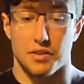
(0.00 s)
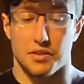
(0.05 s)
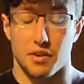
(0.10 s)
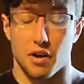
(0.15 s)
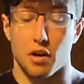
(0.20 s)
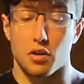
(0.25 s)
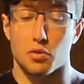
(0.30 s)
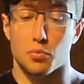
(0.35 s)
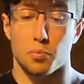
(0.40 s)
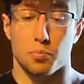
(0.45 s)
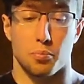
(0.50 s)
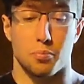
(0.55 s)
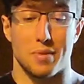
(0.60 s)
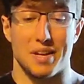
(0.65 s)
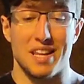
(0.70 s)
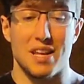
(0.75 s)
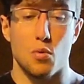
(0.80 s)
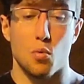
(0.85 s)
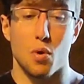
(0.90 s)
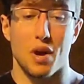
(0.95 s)
there are
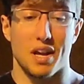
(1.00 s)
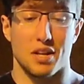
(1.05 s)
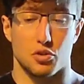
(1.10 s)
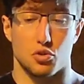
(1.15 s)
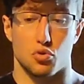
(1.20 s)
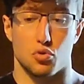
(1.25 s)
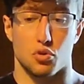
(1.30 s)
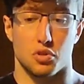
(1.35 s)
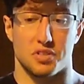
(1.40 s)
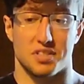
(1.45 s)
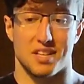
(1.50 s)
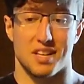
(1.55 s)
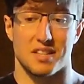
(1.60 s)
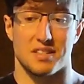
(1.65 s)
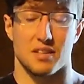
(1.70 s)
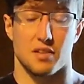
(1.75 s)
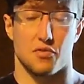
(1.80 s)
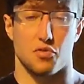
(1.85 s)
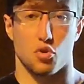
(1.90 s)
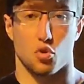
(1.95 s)
many ways to
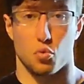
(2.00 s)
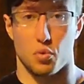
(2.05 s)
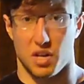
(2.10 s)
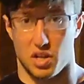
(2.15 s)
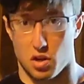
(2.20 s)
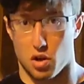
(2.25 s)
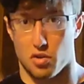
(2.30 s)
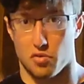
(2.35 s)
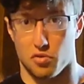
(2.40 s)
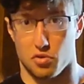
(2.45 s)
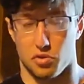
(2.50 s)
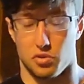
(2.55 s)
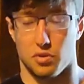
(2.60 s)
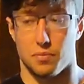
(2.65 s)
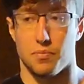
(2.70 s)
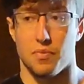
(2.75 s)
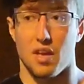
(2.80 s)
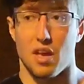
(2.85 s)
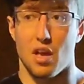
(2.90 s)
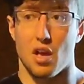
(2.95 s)
assess if you're recovered.
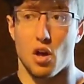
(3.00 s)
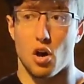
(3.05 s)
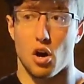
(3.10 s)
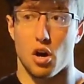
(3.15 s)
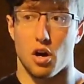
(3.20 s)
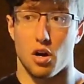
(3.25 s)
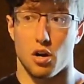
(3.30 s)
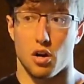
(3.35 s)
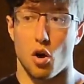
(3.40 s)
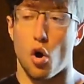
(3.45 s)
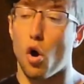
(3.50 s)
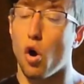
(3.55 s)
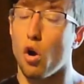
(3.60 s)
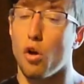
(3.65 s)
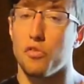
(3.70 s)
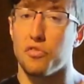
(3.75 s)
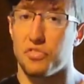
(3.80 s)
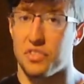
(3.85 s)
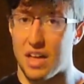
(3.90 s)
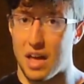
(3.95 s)

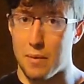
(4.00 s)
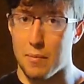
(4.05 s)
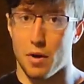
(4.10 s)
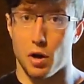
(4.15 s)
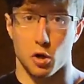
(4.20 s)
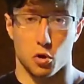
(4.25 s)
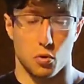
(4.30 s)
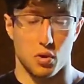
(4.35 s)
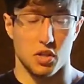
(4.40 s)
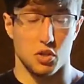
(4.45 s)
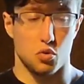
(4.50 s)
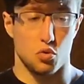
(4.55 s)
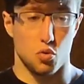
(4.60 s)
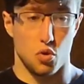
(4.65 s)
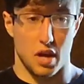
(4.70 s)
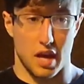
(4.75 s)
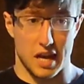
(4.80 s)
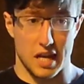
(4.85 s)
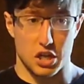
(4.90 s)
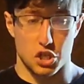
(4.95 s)
All of them are going
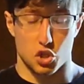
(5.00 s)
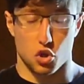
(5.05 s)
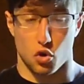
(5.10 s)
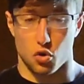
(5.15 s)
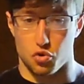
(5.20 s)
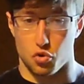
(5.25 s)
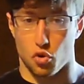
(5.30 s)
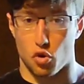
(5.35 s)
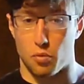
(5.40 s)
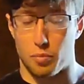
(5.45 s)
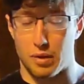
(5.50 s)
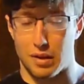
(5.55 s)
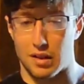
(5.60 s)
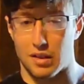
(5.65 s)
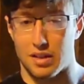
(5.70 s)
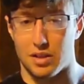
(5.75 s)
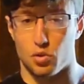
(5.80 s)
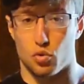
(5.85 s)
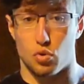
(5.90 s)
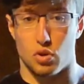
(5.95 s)
to hinge on your
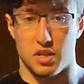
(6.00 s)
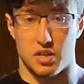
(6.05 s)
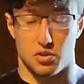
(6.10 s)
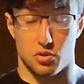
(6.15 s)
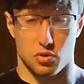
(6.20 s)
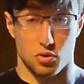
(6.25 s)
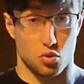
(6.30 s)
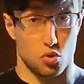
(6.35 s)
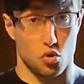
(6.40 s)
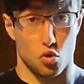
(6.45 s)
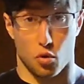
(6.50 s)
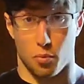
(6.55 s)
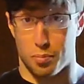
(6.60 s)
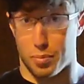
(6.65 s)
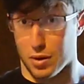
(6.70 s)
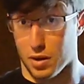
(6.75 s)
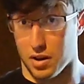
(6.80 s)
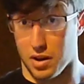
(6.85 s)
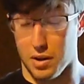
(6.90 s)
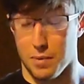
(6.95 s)
ability to listen to your
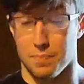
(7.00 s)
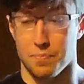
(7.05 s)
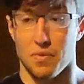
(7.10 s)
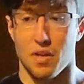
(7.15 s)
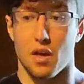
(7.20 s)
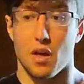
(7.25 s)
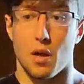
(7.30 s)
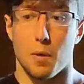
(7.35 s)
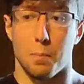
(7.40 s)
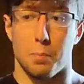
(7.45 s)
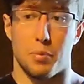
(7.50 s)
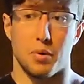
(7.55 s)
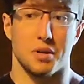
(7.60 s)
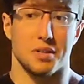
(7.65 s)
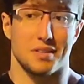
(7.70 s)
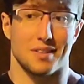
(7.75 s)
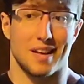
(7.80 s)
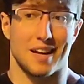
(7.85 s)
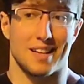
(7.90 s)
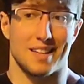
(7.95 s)
body.
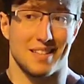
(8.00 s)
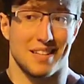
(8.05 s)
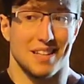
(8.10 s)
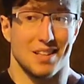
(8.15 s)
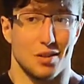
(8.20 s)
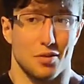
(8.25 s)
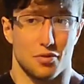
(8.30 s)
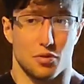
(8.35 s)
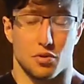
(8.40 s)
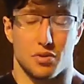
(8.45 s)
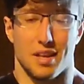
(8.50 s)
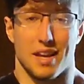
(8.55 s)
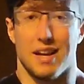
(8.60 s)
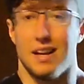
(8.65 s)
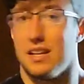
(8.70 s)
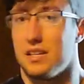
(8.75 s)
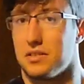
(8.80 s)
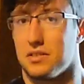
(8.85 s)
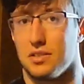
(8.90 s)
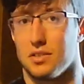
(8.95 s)
But at the end of the
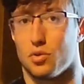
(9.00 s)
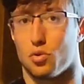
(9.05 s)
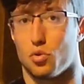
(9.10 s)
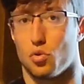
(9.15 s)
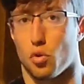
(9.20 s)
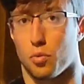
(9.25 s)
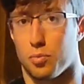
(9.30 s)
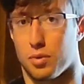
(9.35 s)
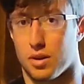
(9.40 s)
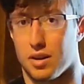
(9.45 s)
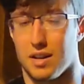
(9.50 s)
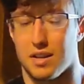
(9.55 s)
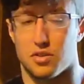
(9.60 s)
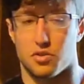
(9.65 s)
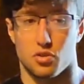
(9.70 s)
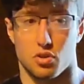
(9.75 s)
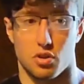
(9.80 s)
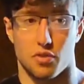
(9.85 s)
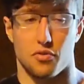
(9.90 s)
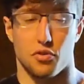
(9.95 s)
day, listening to your body
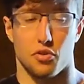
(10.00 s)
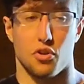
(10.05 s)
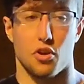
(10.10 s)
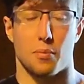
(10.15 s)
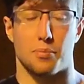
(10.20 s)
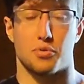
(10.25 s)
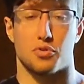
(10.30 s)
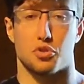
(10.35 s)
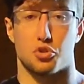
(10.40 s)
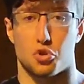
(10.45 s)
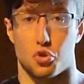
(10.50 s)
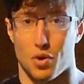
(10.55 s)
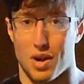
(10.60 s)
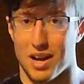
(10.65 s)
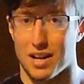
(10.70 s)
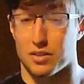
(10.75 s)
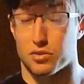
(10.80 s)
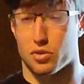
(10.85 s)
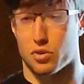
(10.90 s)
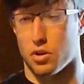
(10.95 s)
is sort of an
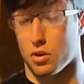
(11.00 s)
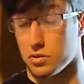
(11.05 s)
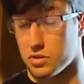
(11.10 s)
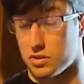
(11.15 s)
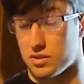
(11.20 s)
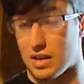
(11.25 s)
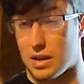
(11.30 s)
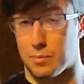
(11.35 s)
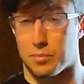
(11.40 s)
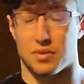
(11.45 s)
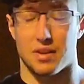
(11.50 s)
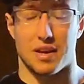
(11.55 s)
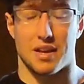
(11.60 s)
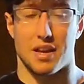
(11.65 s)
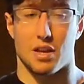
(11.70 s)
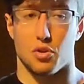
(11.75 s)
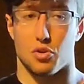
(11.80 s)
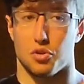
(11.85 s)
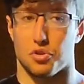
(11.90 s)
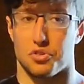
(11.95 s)
abstract concept,
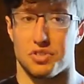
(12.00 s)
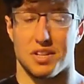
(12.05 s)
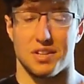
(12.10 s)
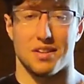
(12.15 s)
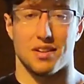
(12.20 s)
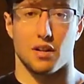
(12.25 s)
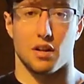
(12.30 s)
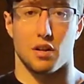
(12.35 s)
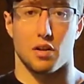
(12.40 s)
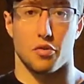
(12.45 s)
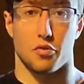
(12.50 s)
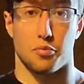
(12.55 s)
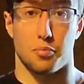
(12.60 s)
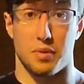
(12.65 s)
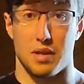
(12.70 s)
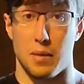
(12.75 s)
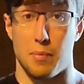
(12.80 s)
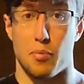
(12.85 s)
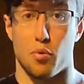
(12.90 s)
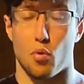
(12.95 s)
and I understand that a lot of
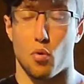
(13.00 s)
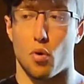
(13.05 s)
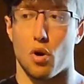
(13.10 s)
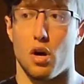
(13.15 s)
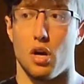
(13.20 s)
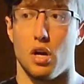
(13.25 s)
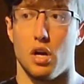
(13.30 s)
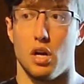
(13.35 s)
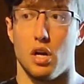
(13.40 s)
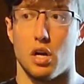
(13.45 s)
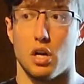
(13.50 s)
people